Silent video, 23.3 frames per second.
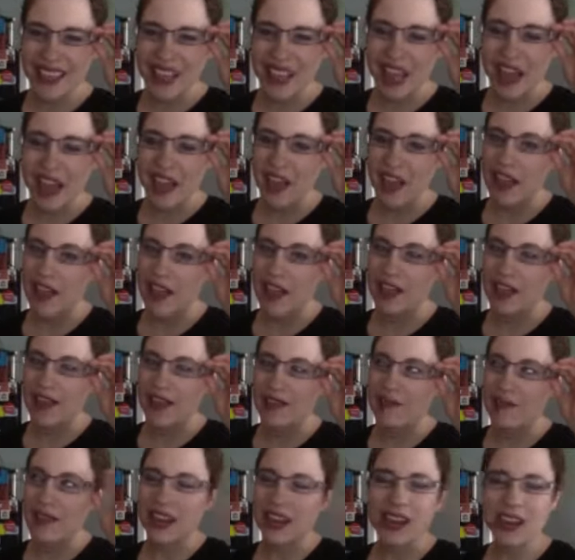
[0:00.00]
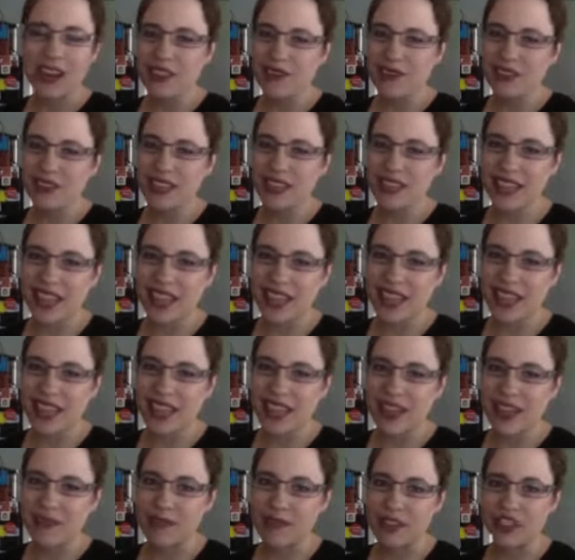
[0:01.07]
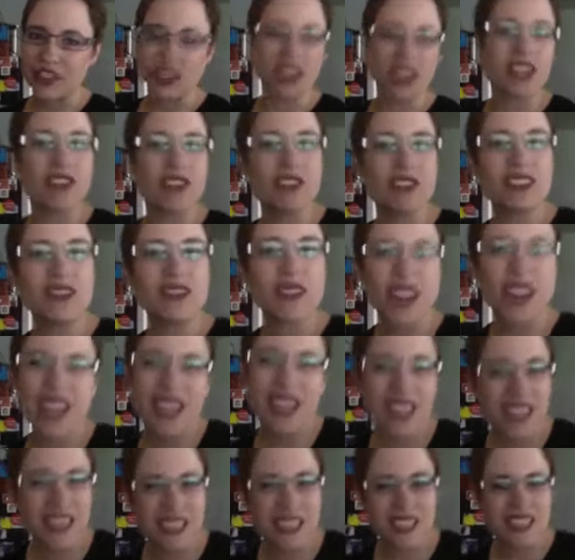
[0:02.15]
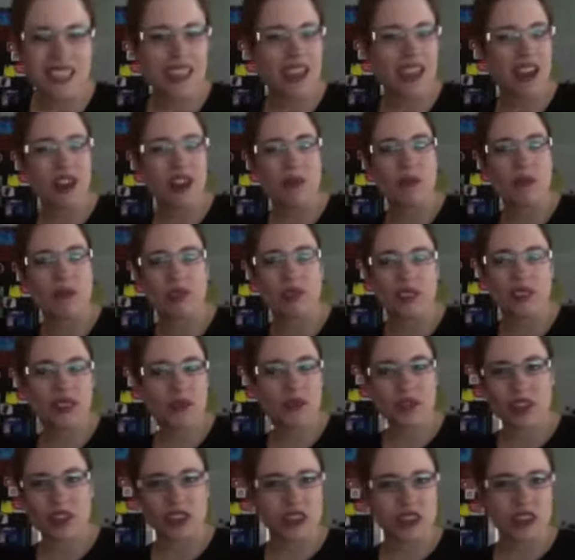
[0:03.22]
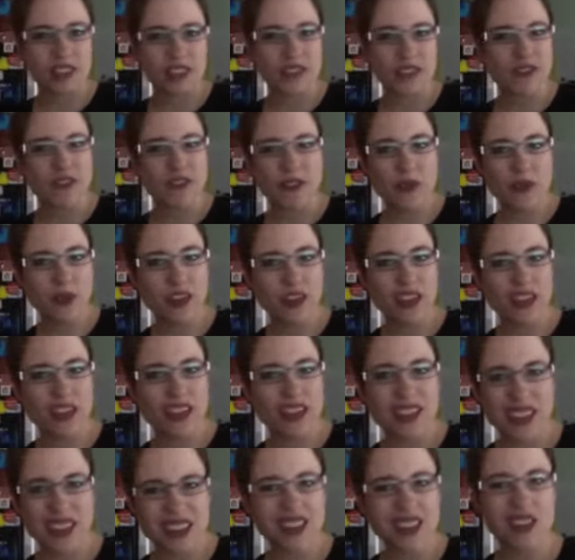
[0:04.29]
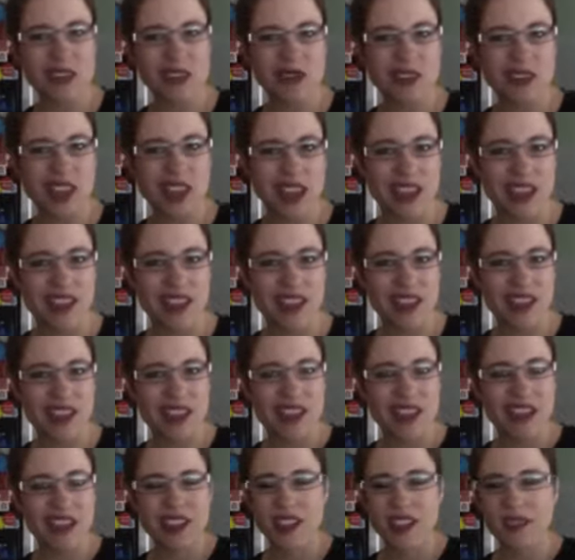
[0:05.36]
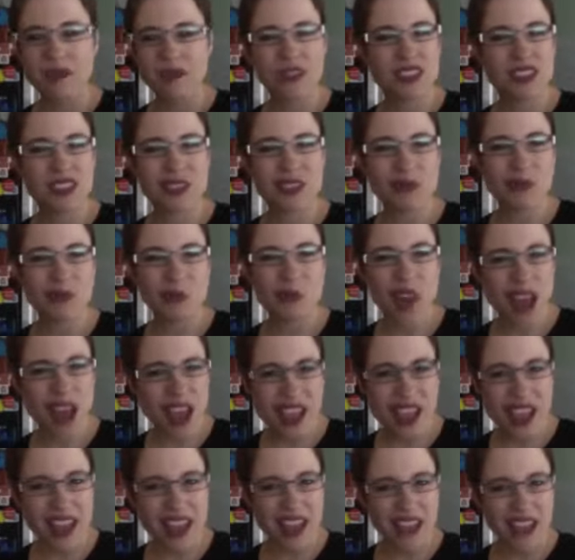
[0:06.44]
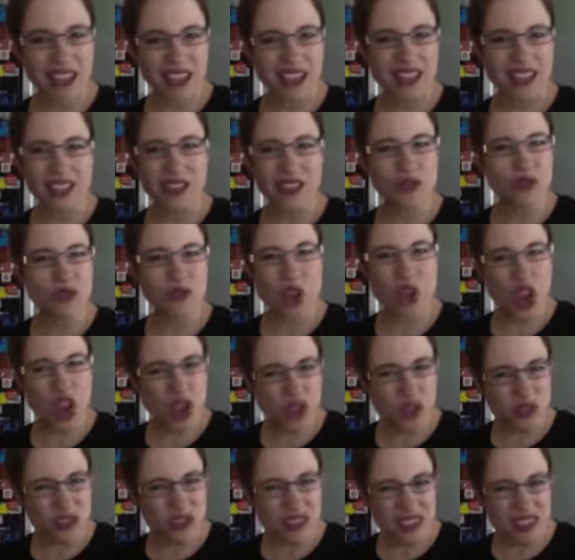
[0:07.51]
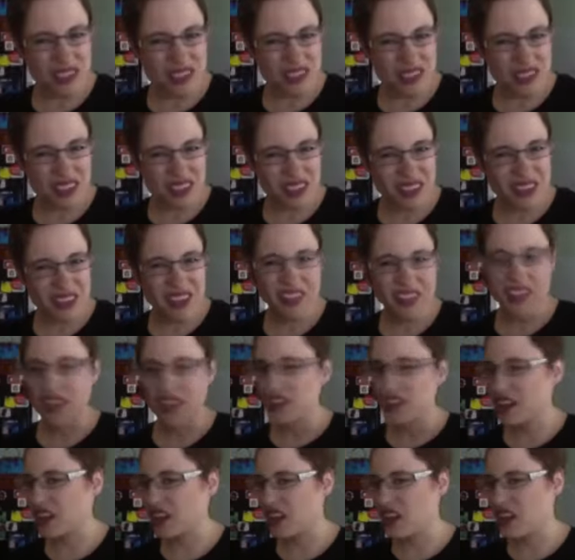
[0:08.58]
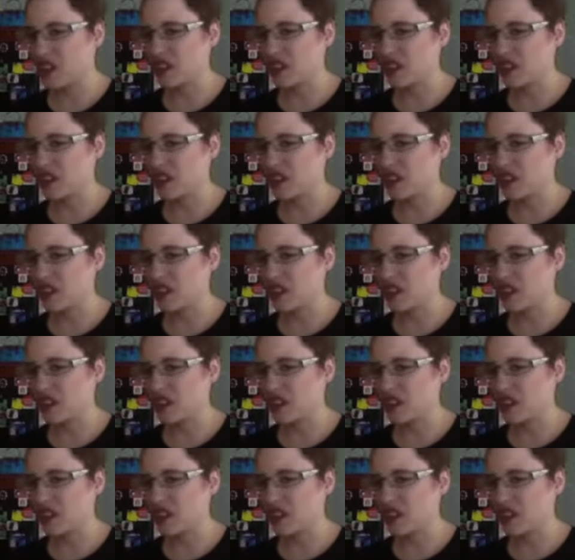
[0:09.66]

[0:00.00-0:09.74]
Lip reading: And I didn't really like it that much. And you know, it's funny because most of the restaurants I've ever worked in, they do that. Just why? It's gross. You know?